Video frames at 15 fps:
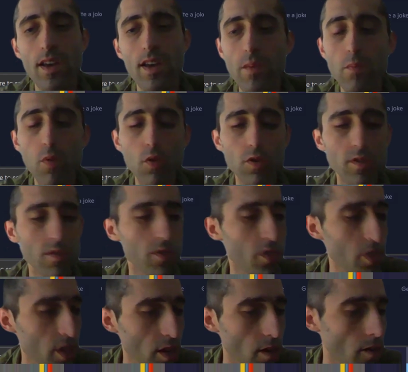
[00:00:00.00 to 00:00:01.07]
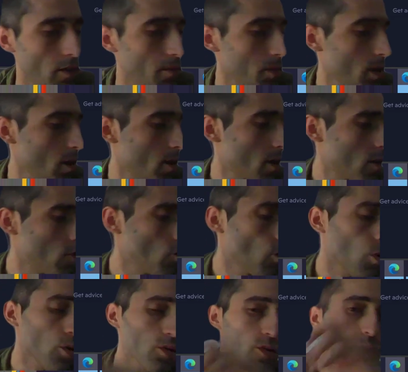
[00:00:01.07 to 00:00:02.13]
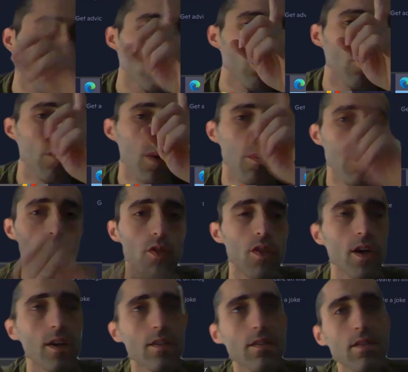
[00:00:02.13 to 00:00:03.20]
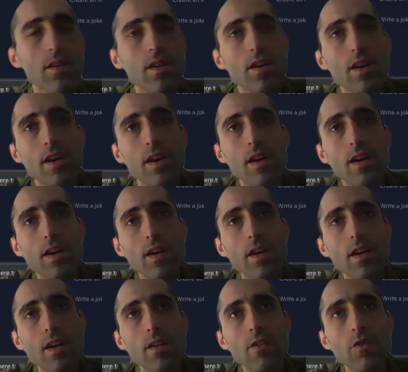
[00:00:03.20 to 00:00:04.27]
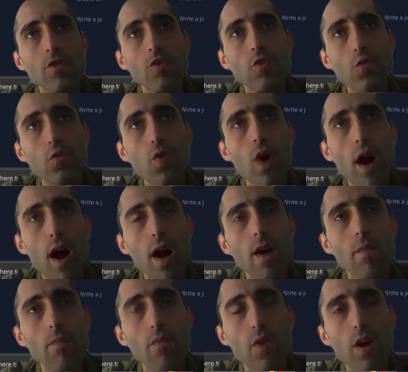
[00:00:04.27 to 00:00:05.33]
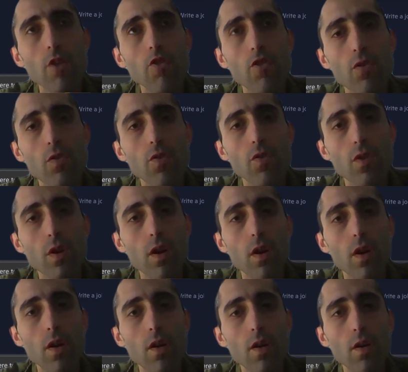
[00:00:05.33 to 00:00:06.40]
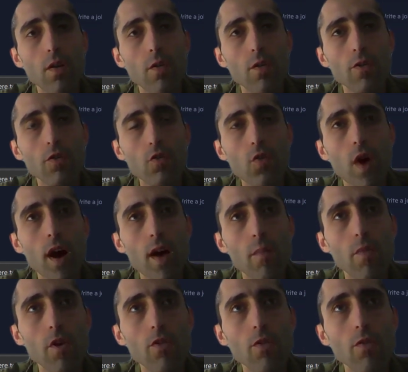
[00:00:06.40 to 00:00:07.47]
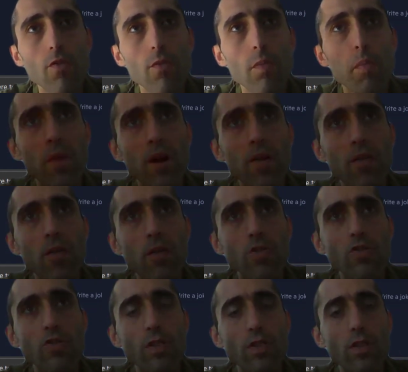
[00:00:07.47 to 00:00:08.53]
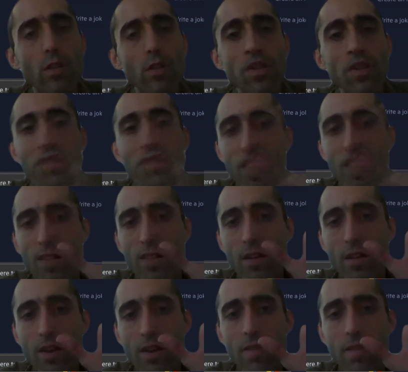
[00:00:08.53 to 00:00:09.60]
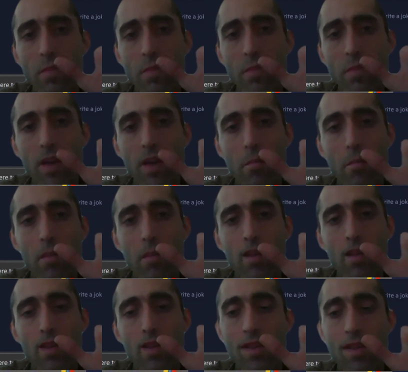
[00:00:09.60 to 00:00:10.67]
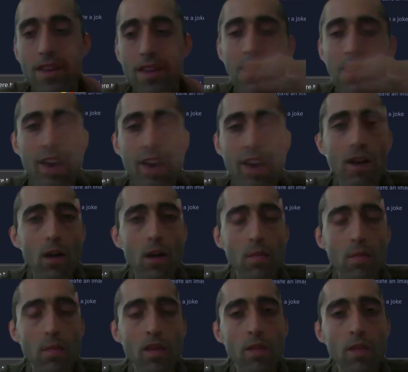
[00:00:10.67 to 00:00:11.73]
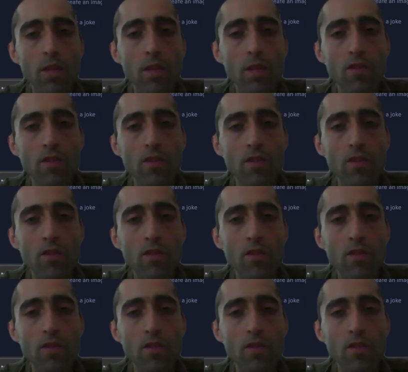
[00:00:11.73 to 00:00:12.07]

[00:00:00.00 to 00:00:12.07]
important thing. You also need to remember that in too high pressures or too high pressure of baric oxygen therapy, that it can help the immune